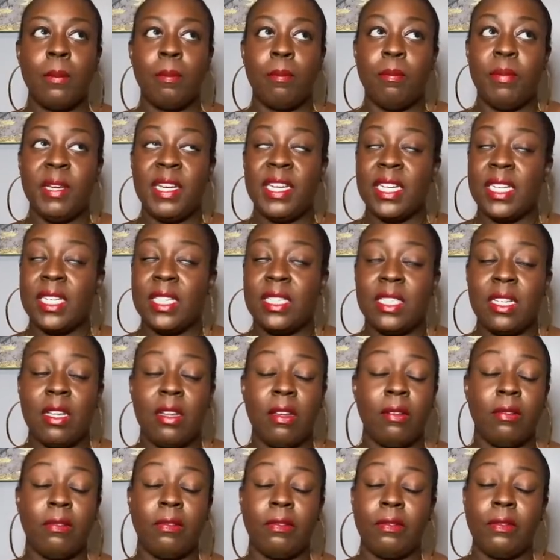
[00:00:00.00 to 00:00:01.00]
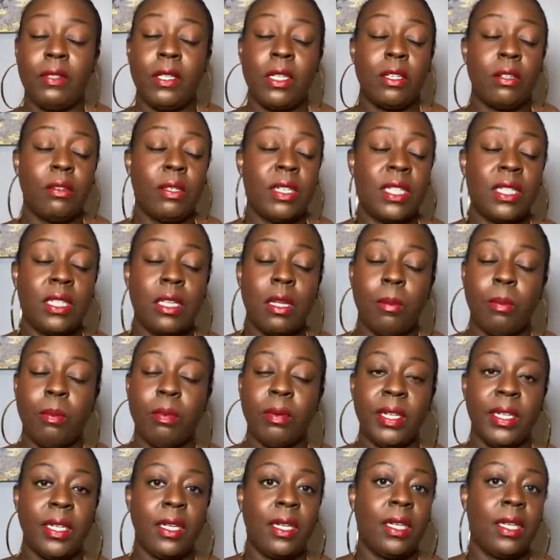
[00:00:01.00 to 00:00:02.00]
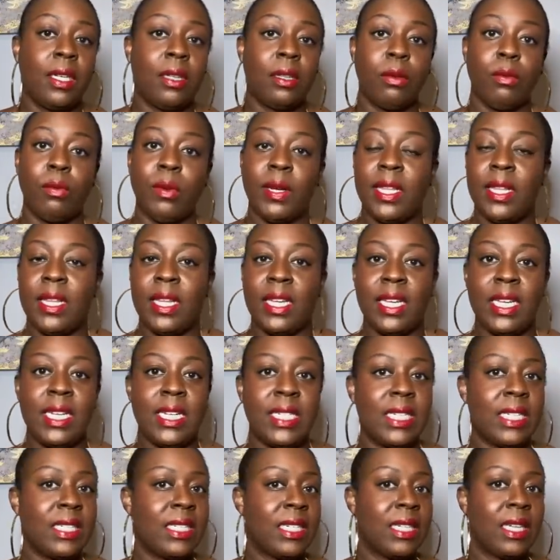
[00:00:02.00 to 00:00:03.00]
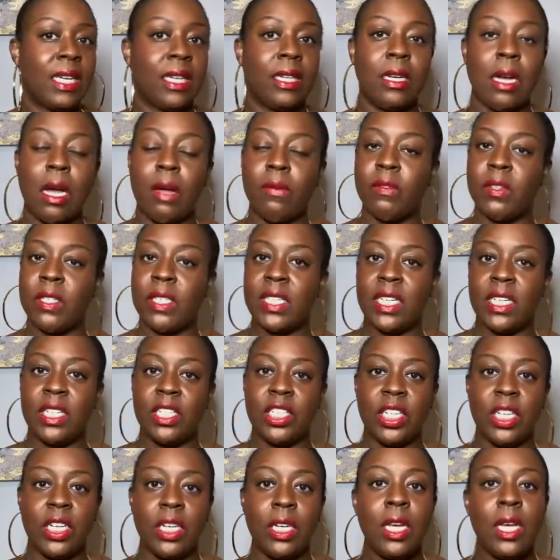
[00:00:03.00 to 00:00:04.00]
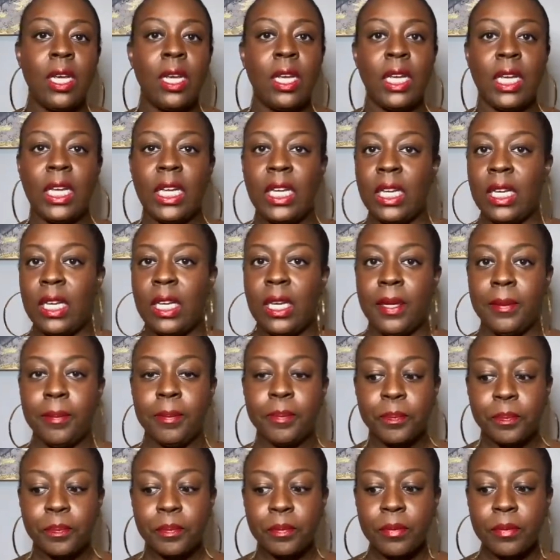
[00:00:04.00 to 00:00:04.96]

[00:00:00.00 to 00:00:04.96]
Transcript: because of, you know, his upbringing and the way that he doesn't like confrontation, he